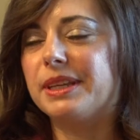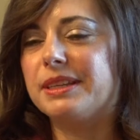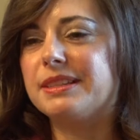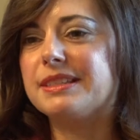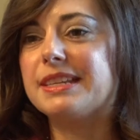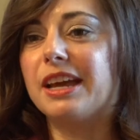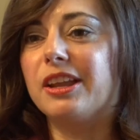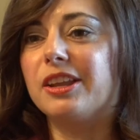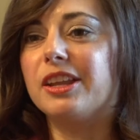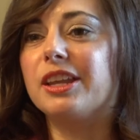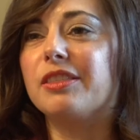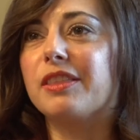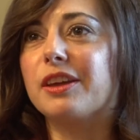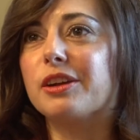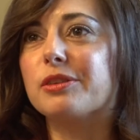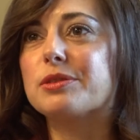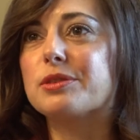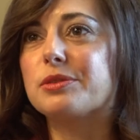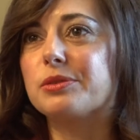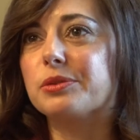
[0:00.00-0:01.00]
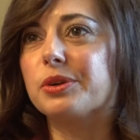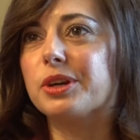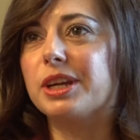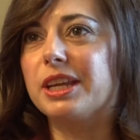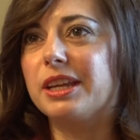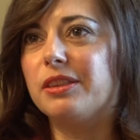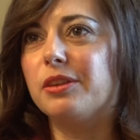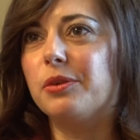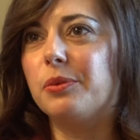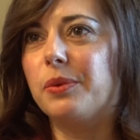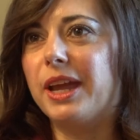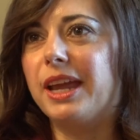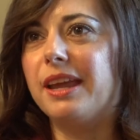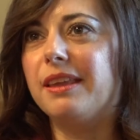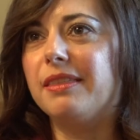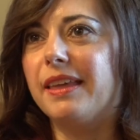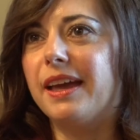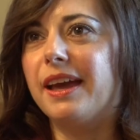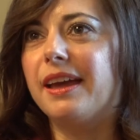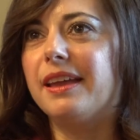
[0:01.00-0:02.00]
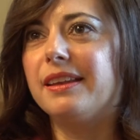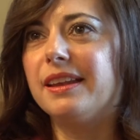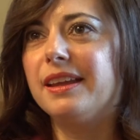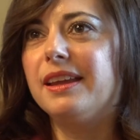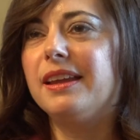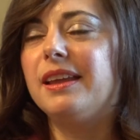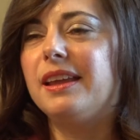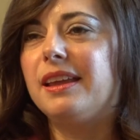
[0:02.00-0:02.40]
and telling their story in the way that